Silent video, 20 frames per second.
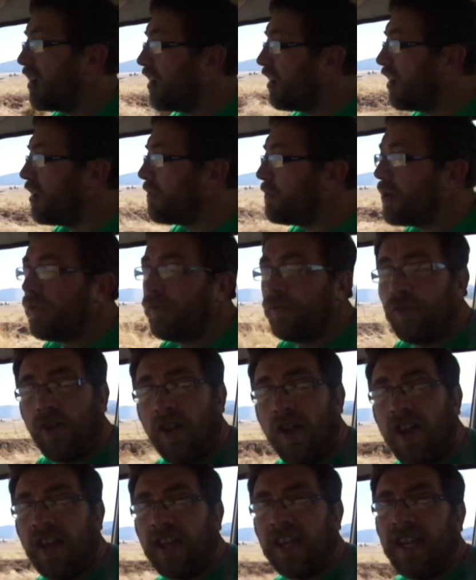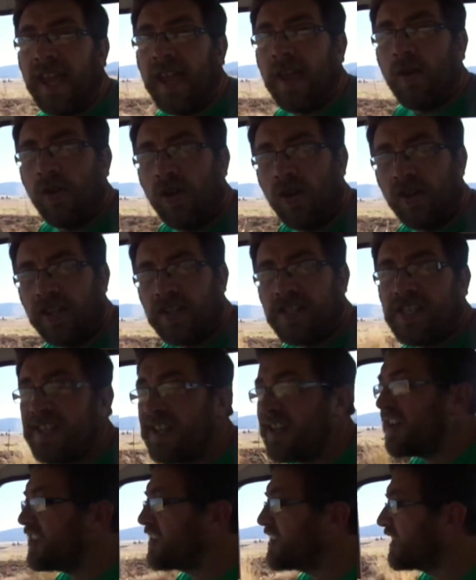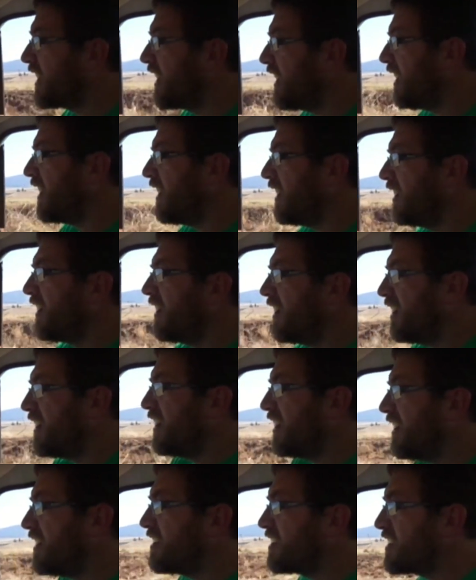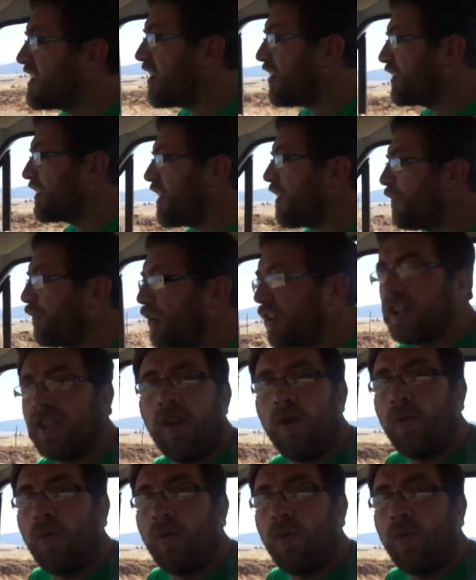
I'm off flying now on a task here in South Africa